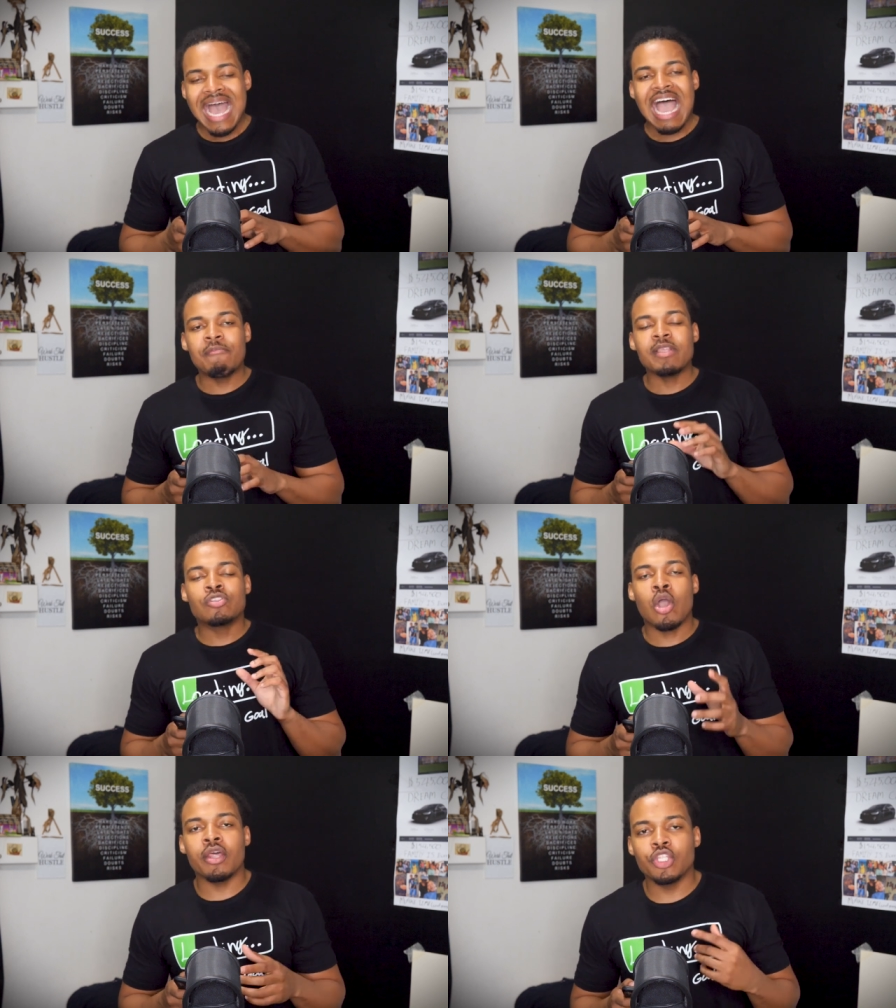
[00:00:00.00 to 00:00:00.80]
I've been
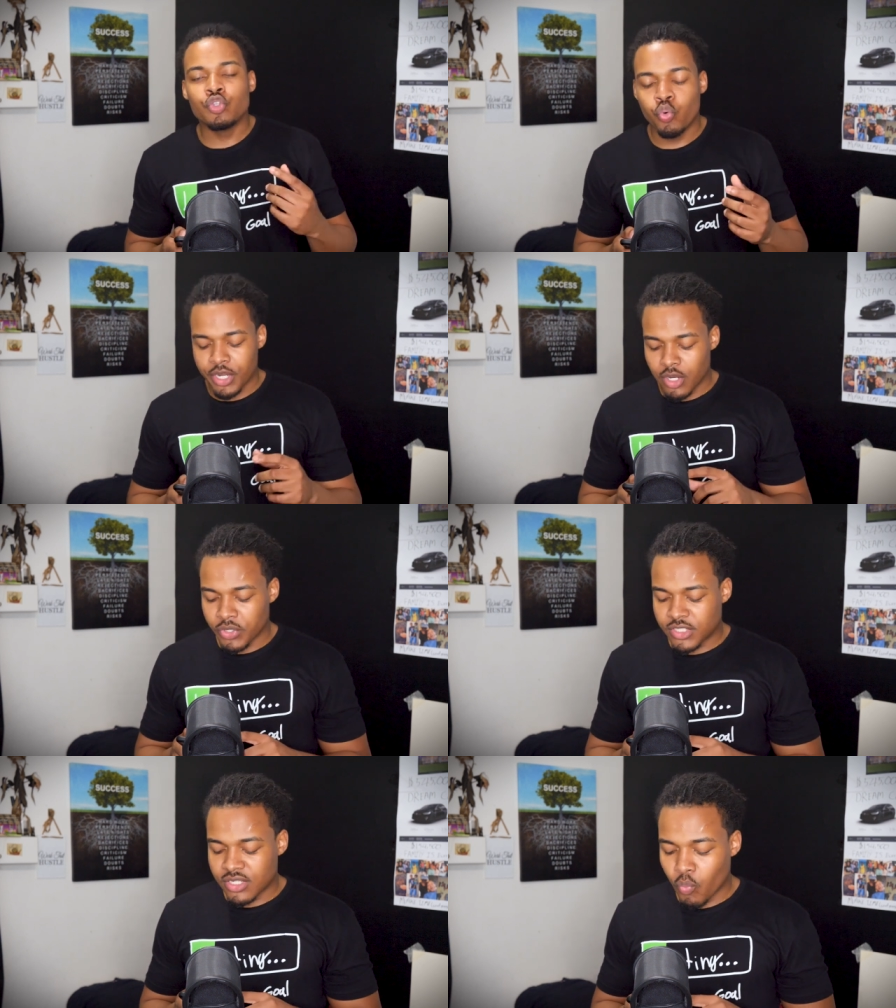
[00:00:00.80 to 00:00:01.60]
talking on Twitter
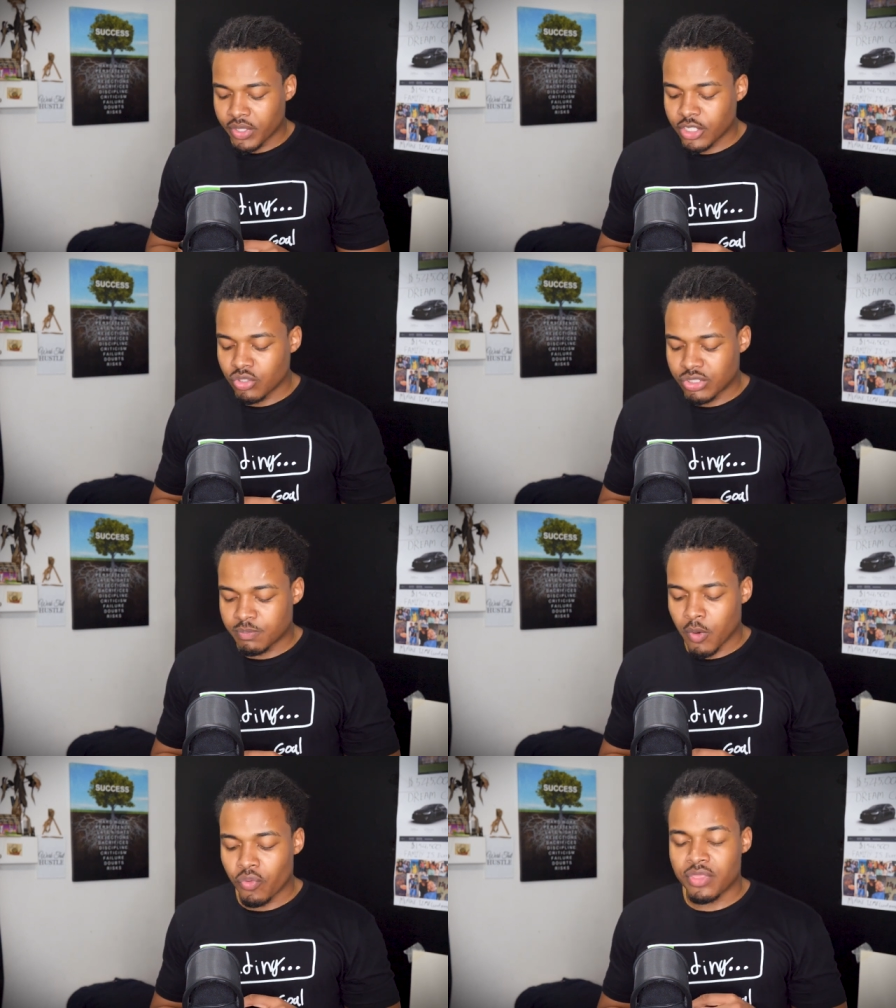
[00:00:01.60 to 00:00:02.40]
with someone that uses
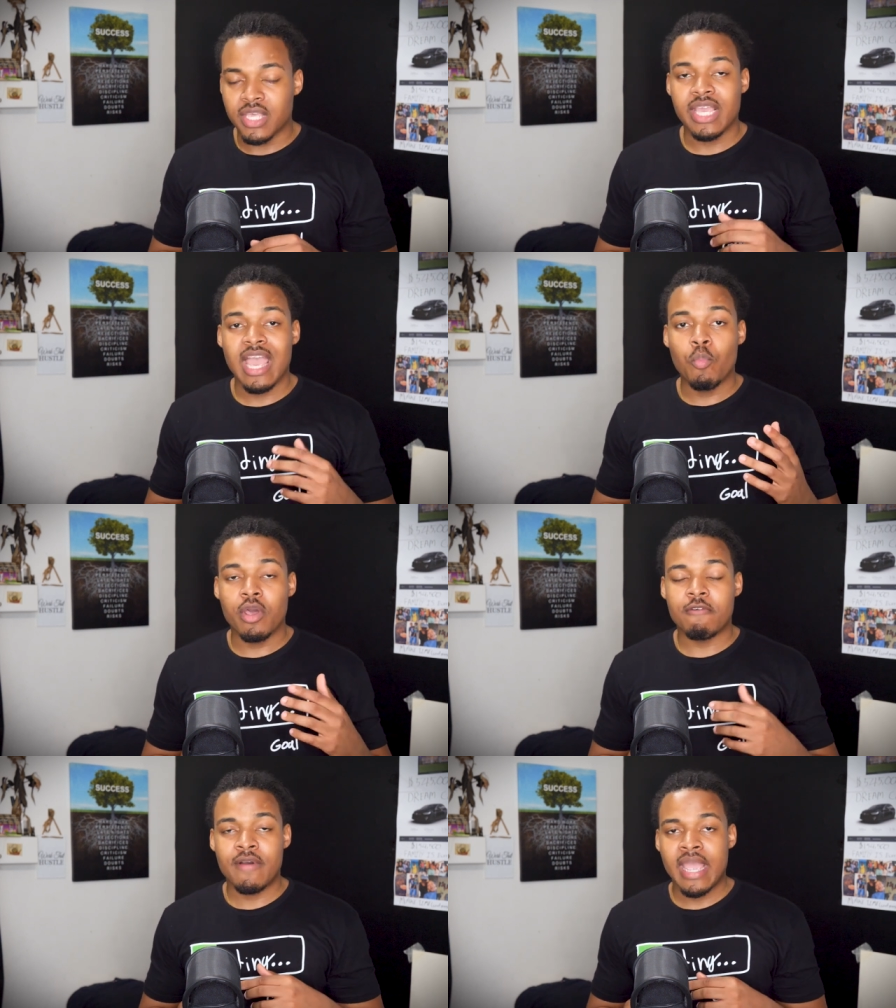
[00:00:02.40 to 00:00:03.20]
both the M
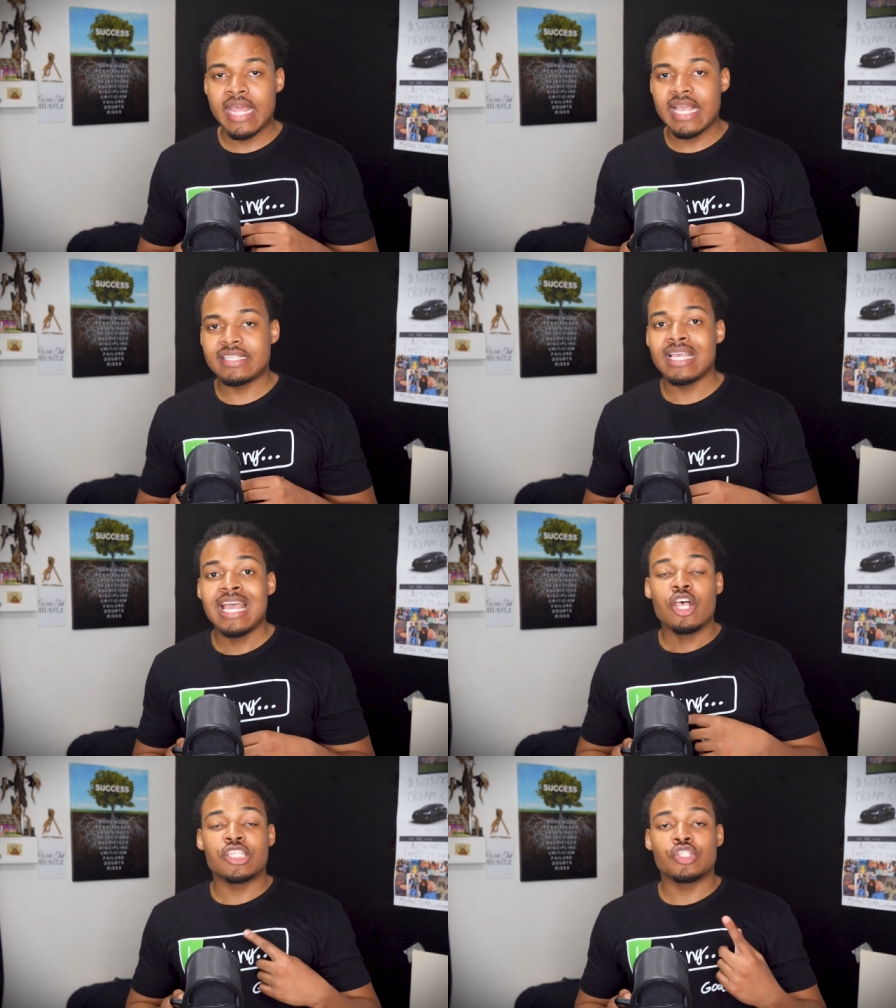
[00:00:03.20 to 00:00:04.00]
one Finance,
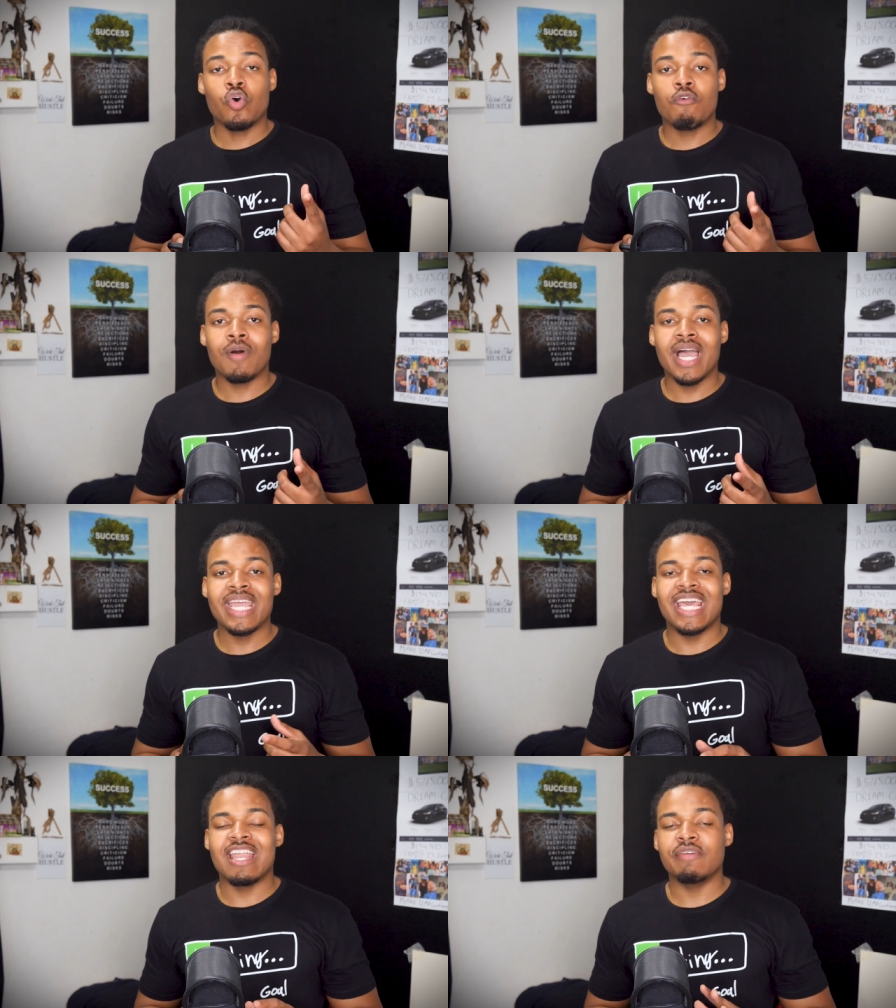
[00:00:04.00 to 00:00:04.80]

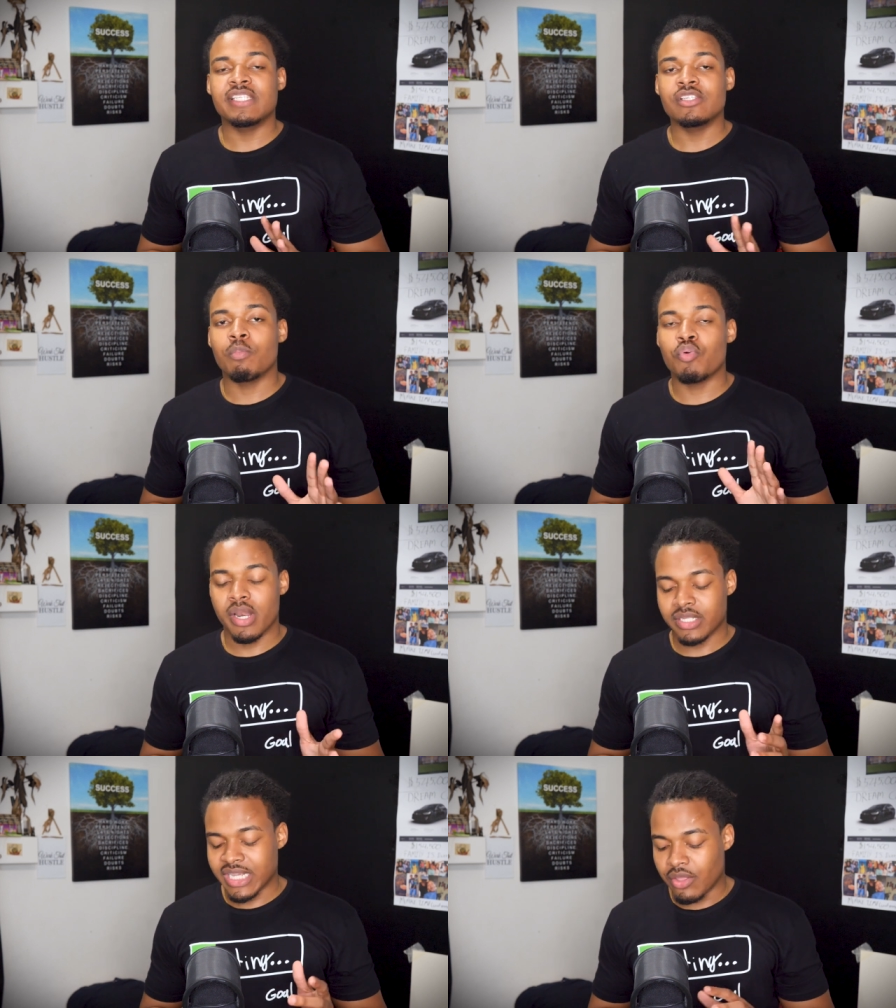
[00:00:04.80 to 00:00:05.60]
SoFi, and every single
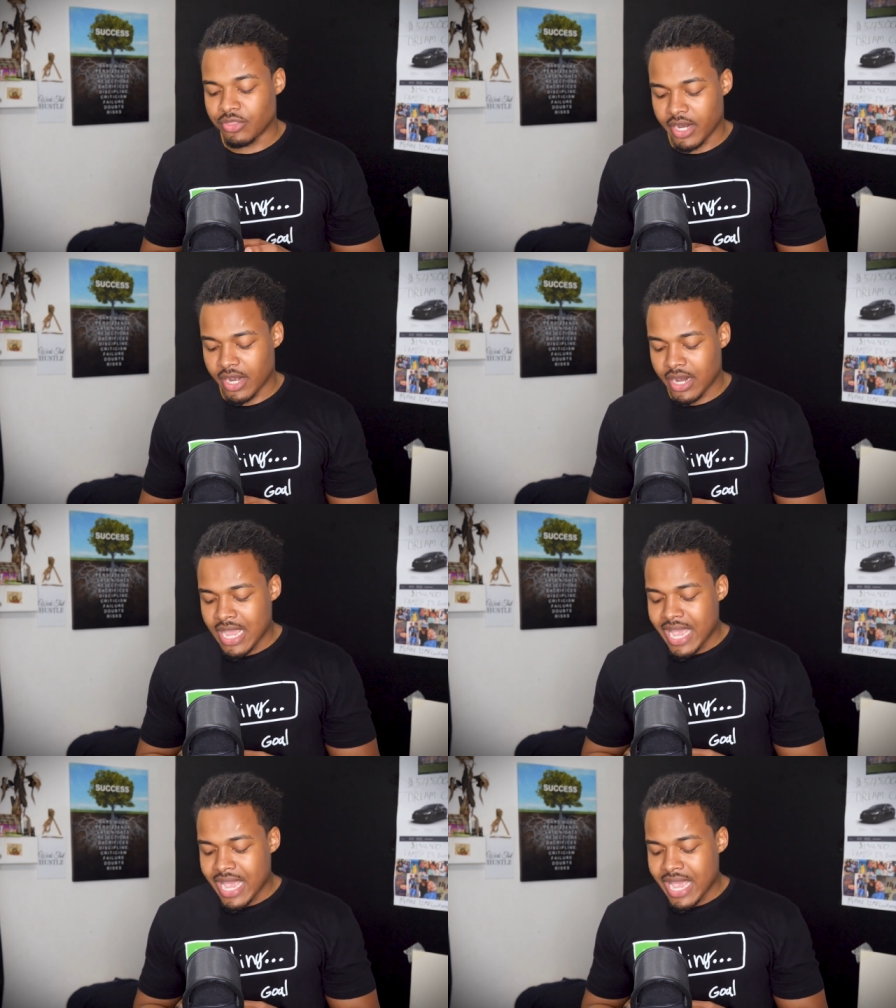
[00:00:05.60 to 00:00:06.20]
product out there.